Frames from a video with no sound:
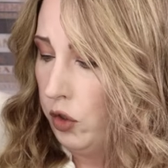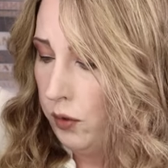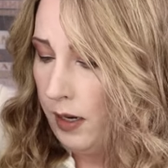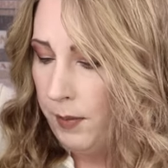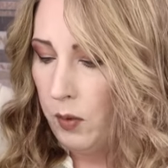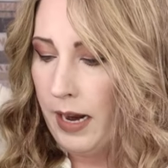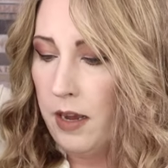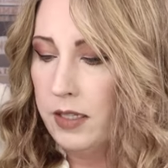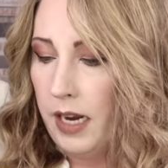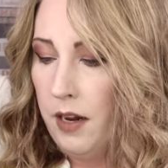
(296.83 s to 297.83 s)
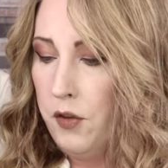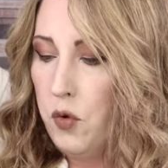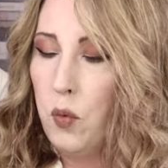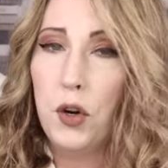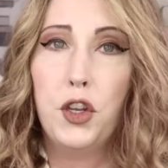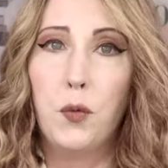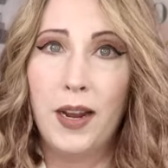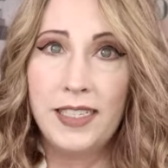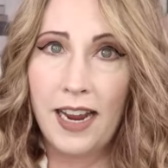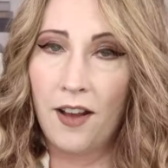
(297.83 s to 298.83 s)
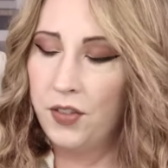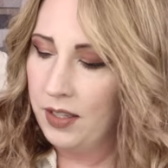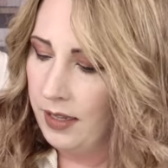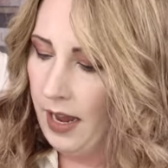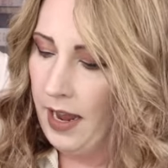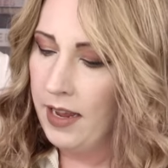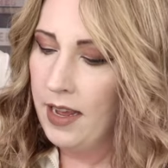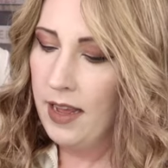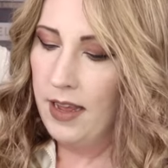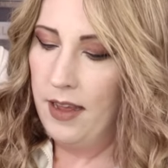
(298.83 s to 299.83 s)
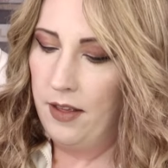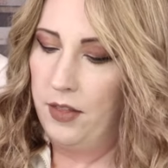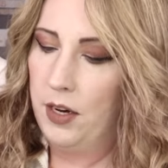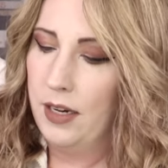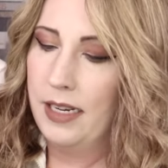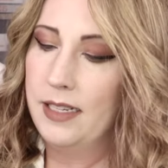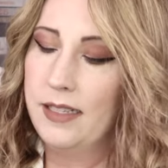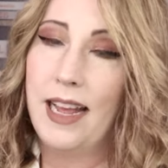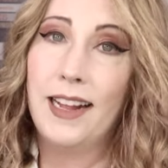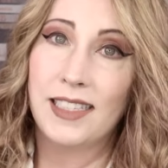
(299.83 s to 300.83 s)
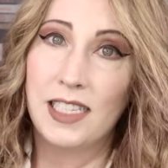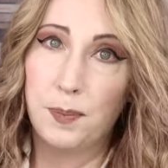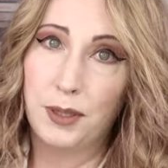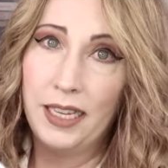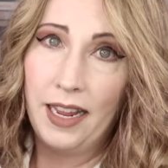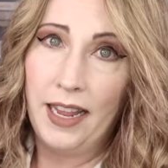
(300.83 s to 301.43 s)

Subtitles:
trim around, and if you work your way down the leg, There is that split